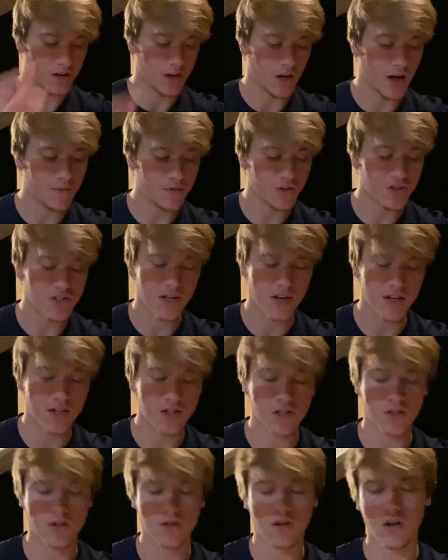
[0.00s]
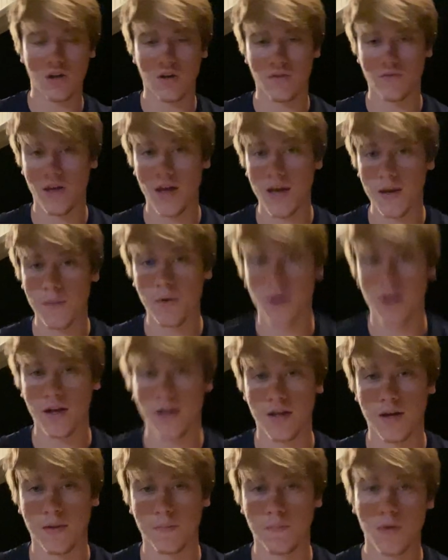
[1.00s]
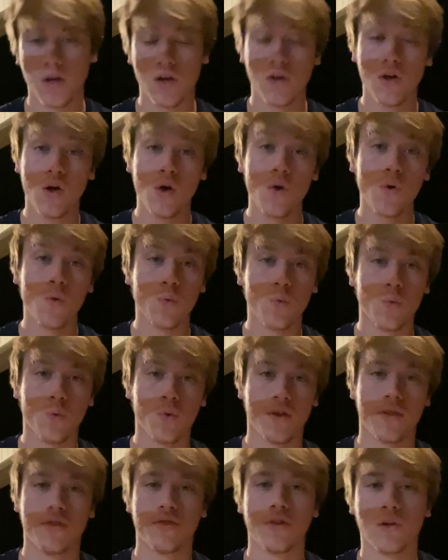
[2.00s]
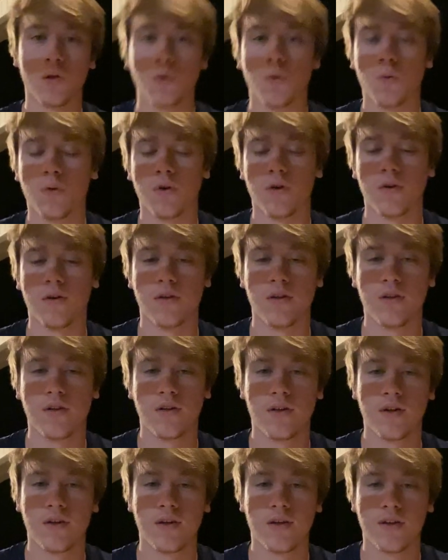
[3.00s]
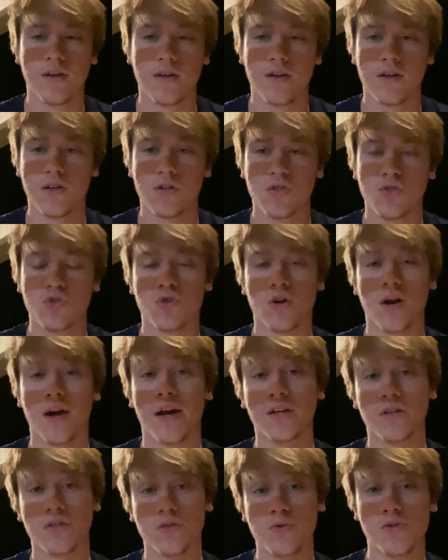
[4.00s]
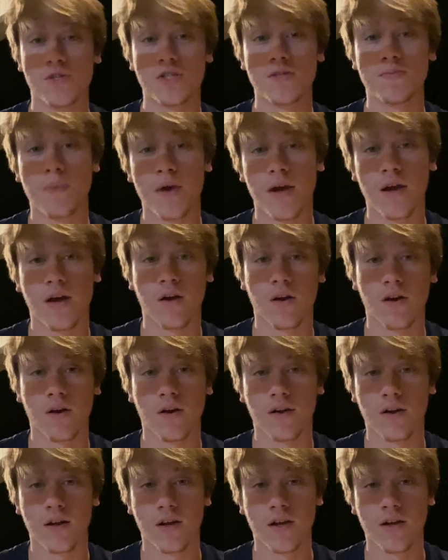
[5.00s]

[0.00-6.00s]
conversation of Abraham with the Lord trying to spare